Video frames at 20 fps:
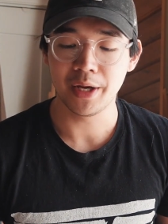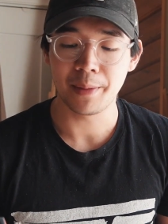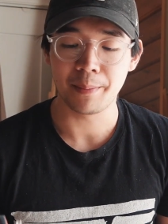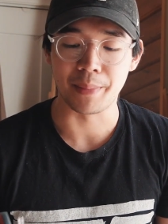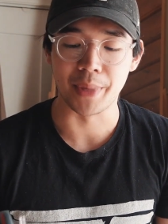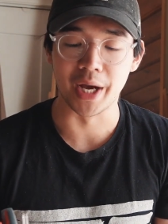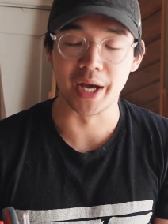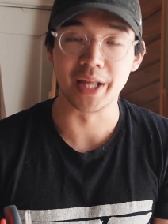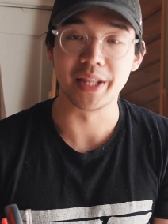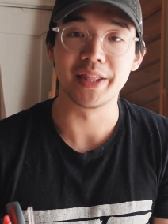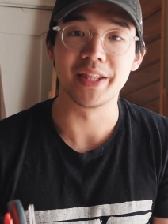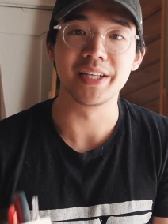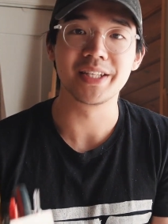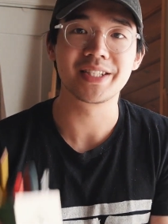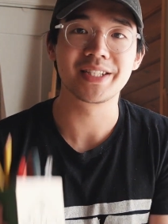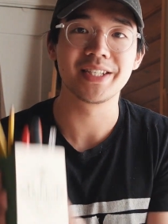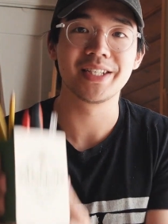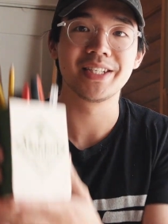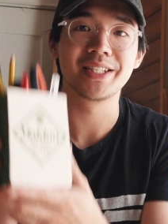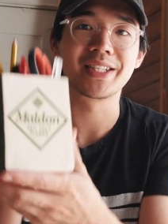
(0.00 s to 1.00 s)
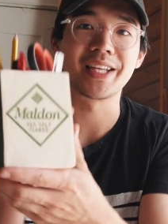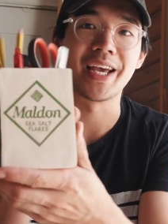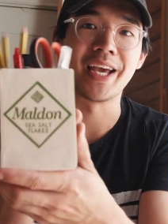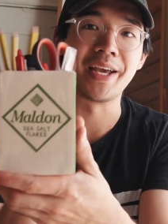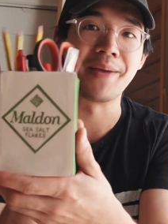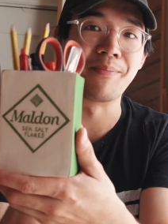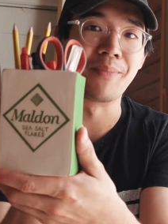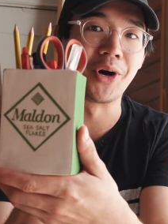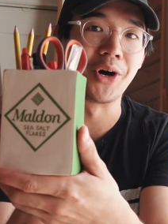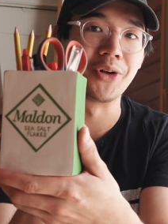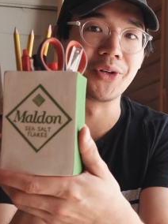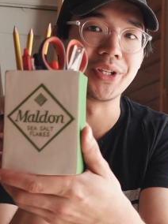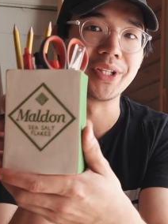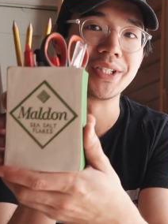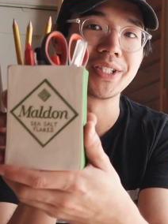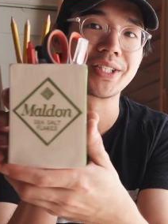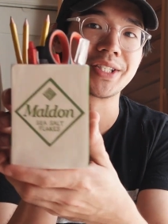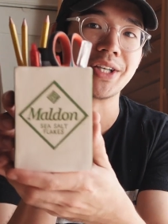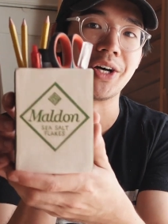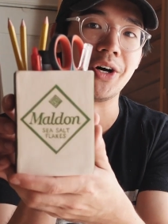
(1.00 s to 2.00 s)
But this is a
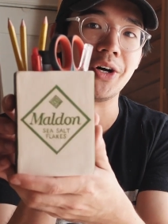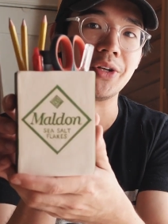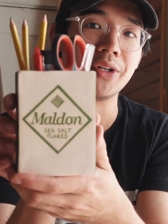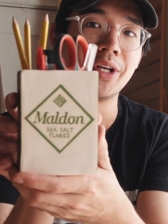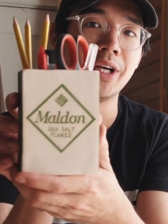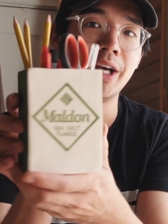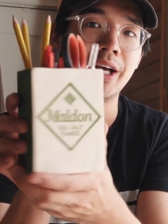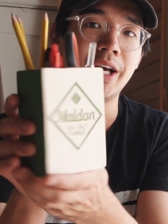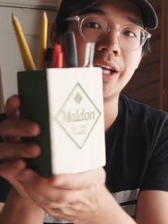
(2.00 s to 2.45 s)
Malden Salt